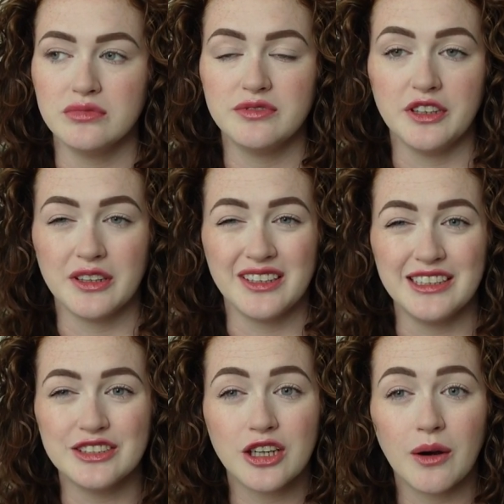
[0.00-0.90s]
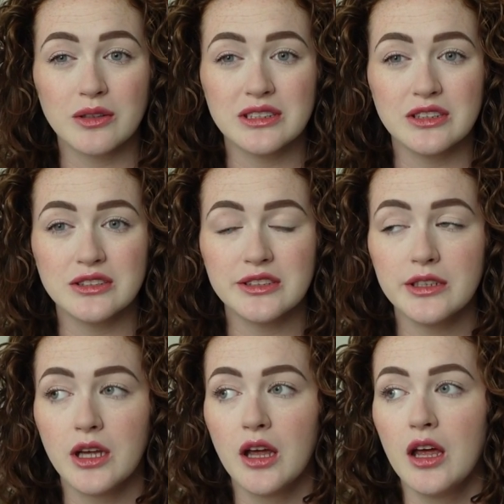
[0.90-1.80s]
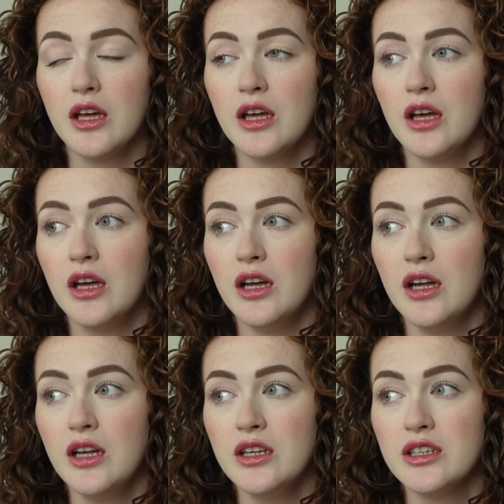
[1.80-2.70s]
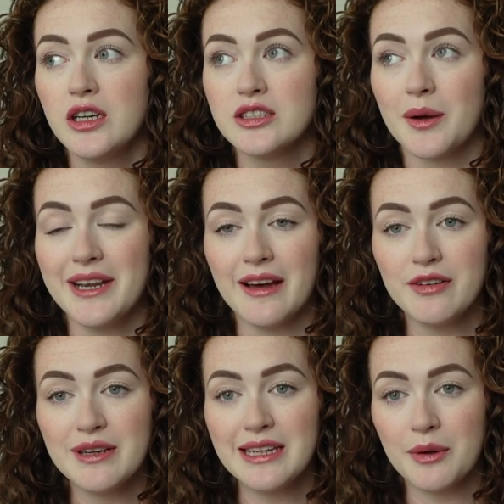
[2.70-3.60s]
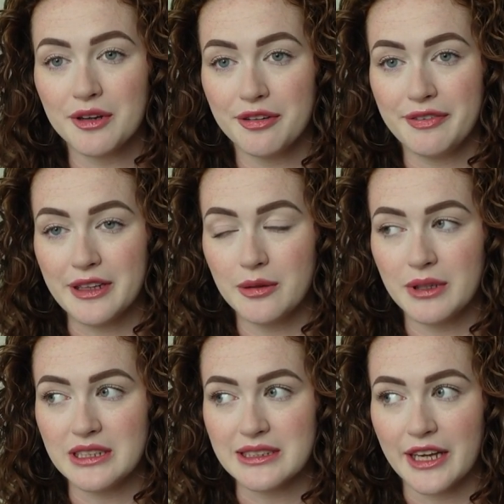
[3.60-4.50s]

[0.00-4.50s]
feel the need to go out in London. So I never really want to film on these